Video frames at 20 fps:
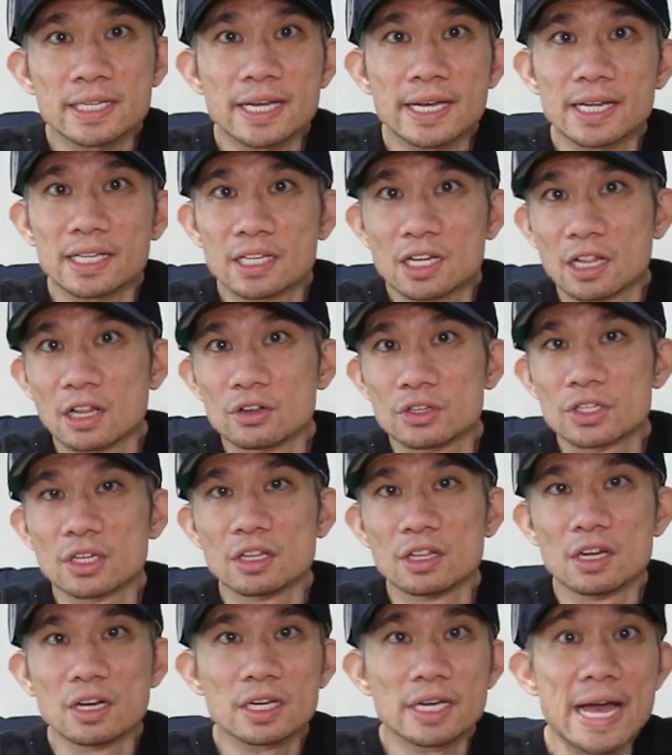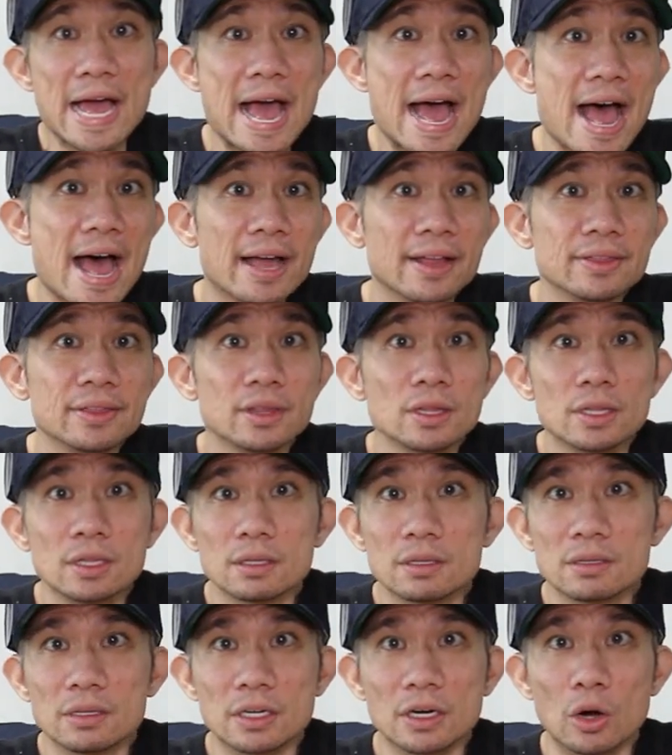take a closer look at,
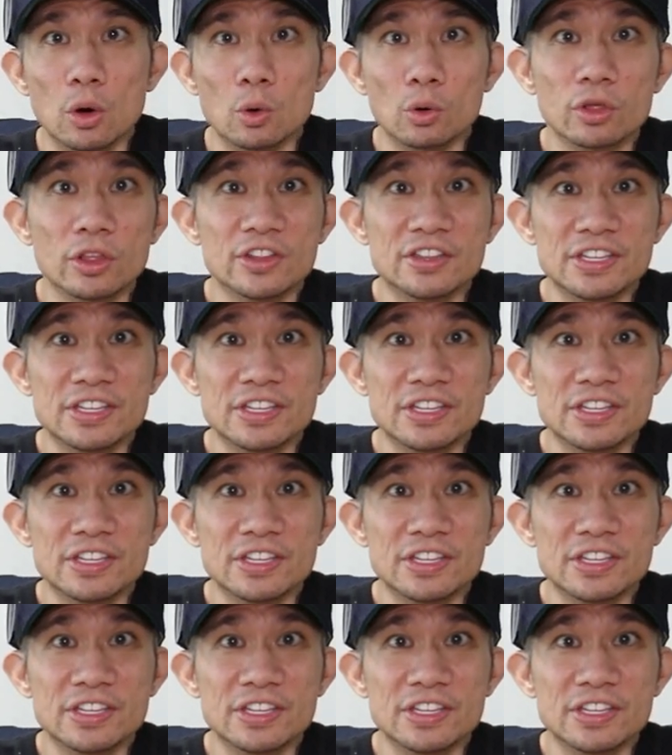you know, the